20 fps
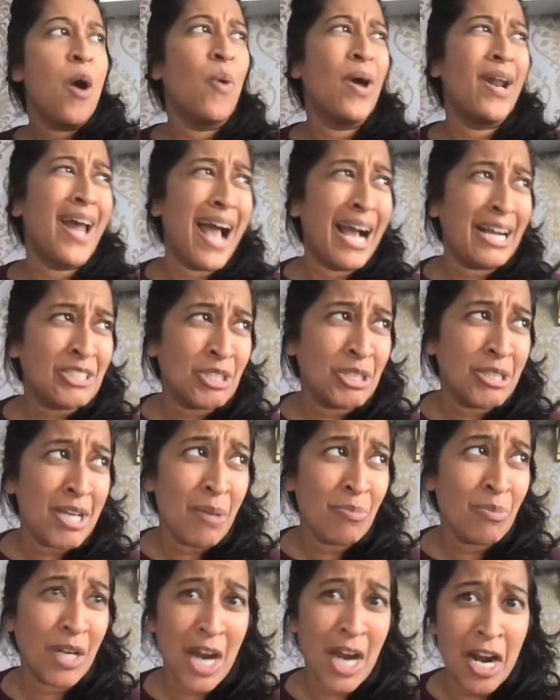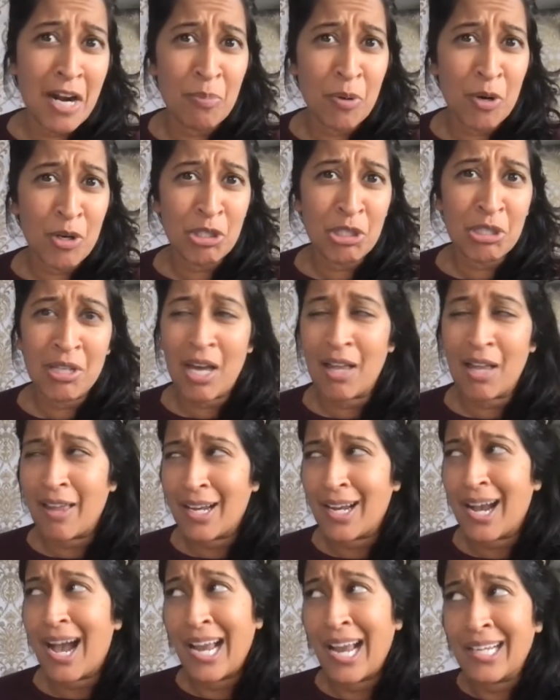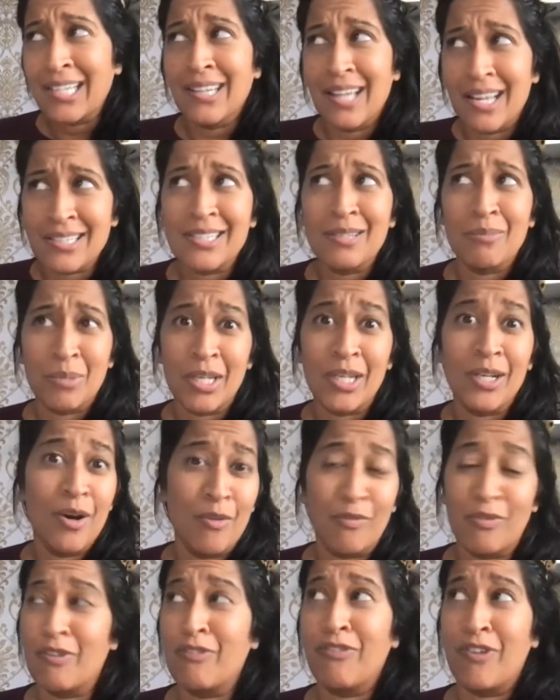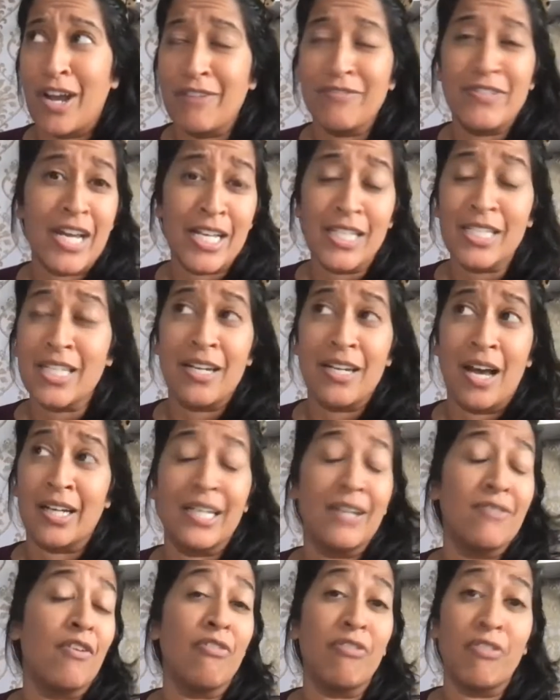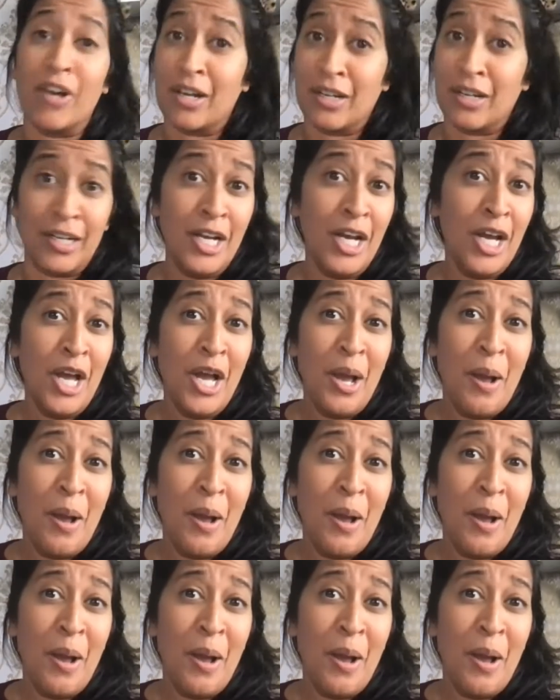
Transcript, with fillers: when actually I'm the kind of person that like I could let something go for 5 days and not give a fuck.